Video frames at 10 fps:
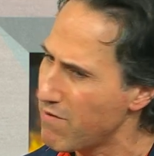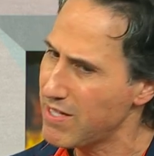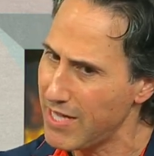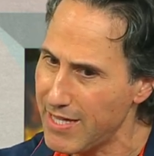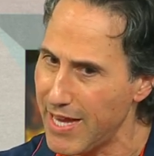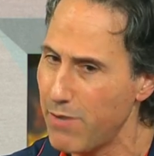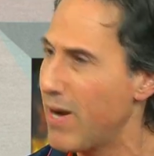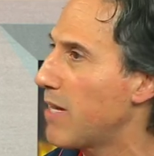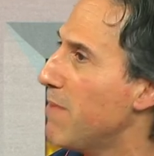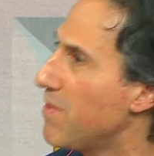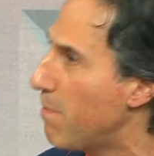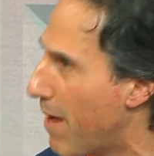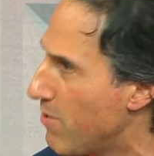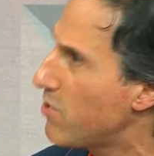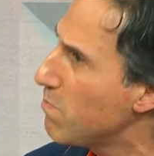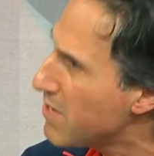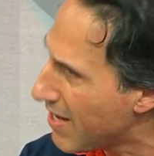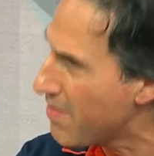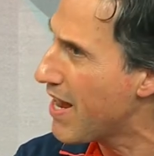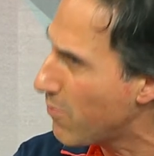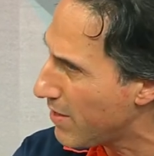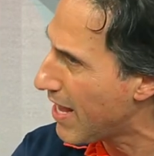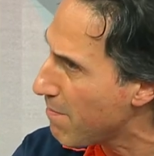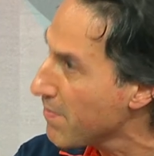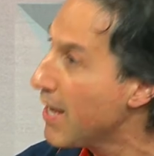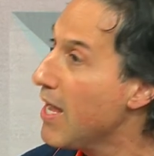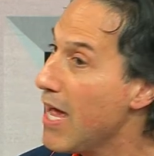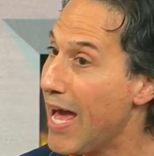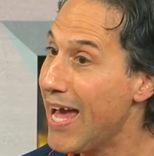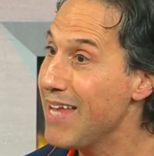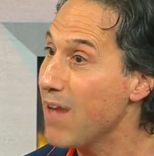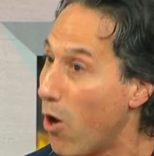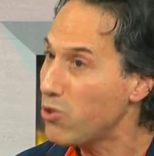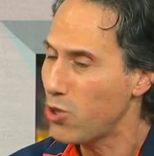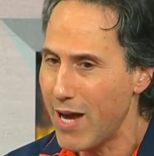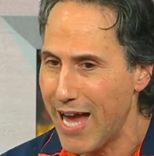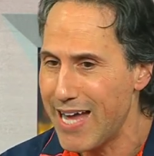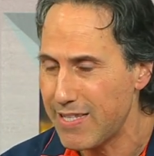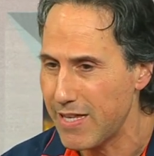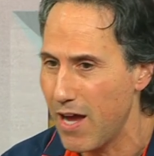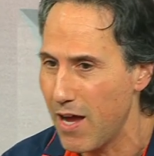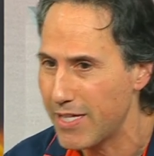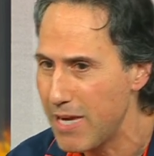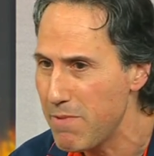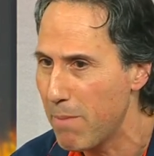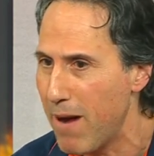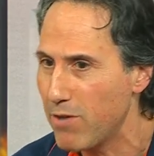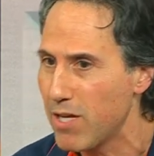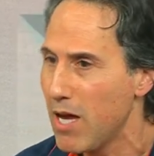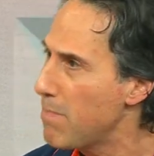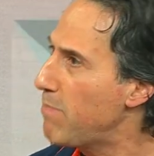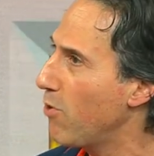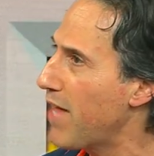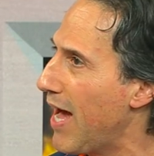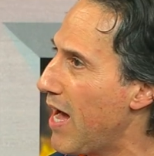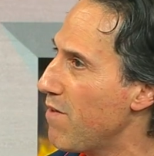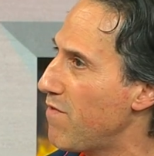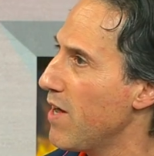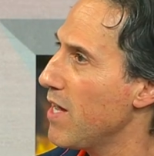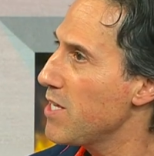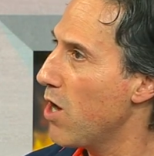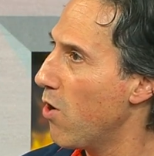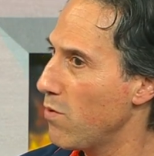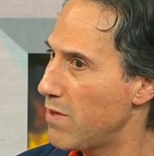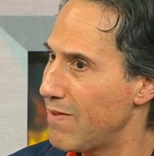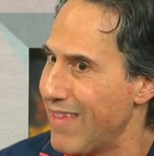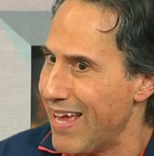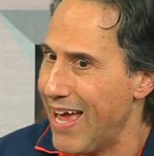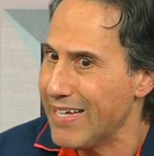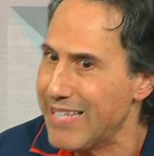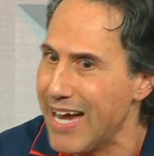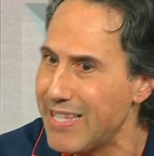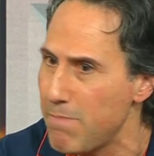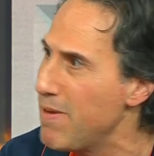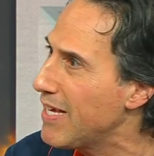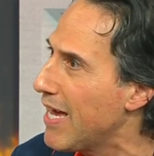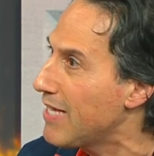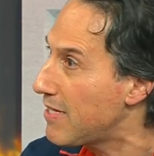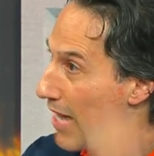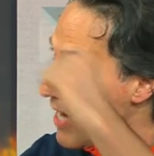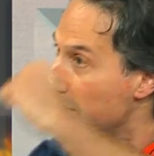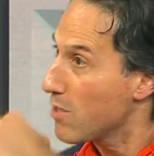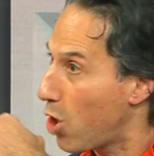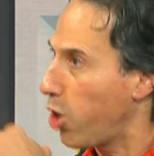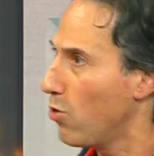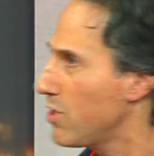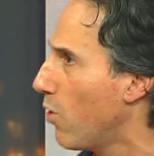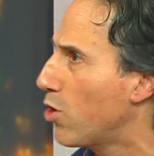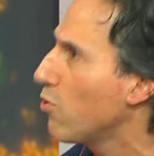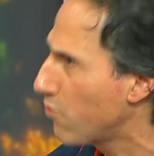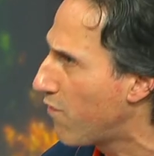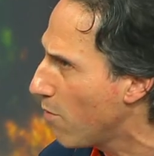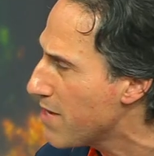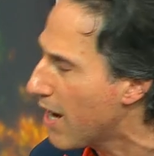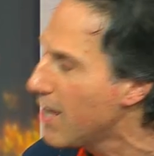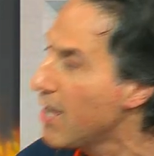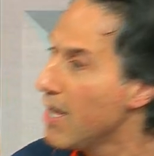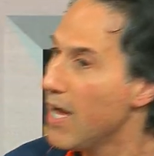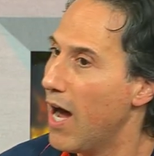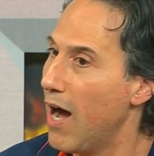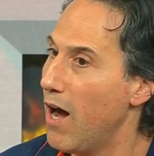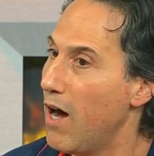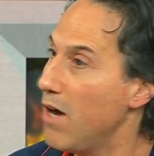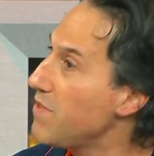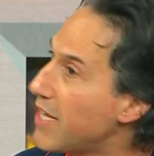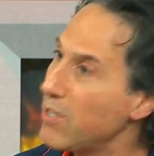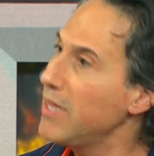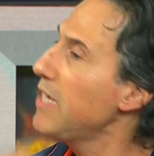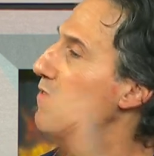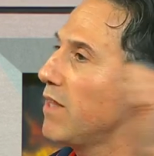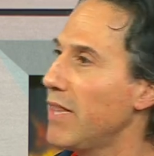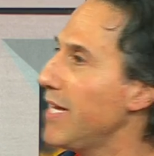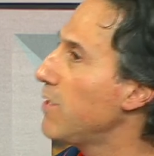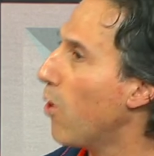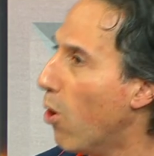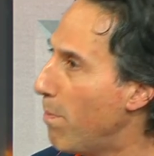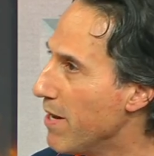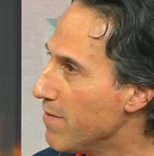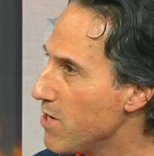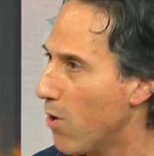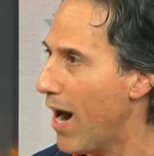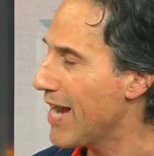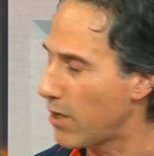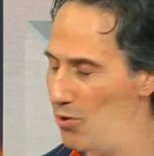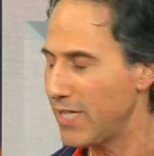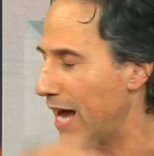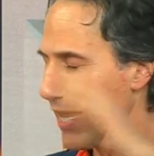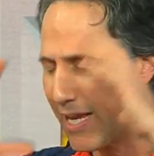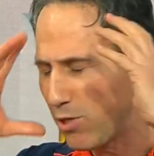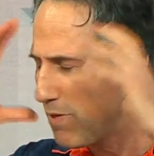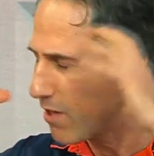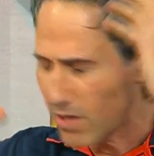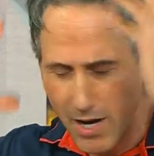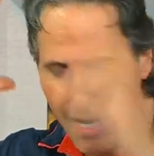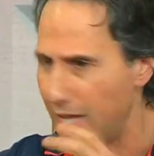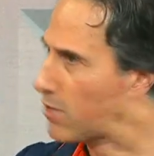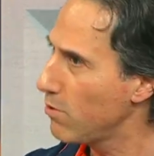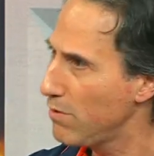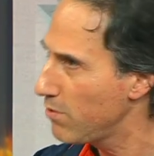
Obviously, they recommend the parents to be in there with them. Of course. Of and course. also, I asked uh, Kimmy about people that have you know anxiety being inside closed, you know, claustrophobia. Yes, yes. Uh, they could leave the lid open. Okay, you know, I close okay. it. I like to be in the dark. I like yeah, to, yeah.